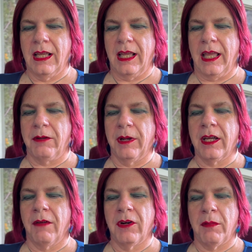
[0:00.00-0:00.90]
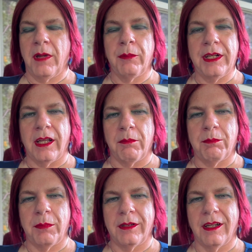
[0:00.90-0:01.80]
and recovered a memory dump
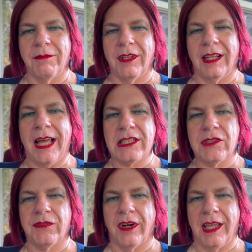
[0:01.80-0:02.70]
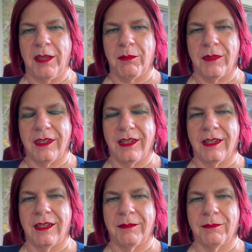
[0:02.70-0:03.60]
of the last frame
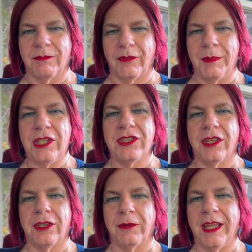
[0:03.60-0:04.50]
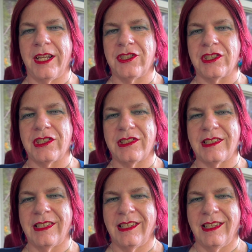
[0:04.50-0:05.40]
from each of the 3 engines
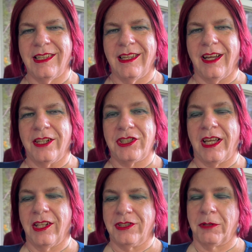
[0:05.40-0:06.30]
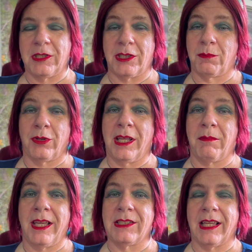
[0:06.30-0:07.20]
on Challenger, which is pretty
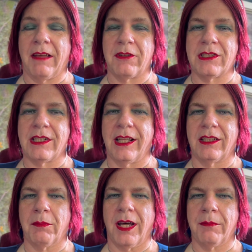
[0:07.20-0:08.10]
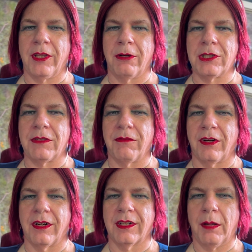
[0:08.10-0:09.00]
amazing after sitting at the bottom of the ocean
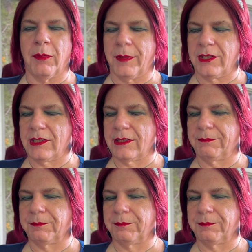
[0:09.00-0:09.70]
for a couple months.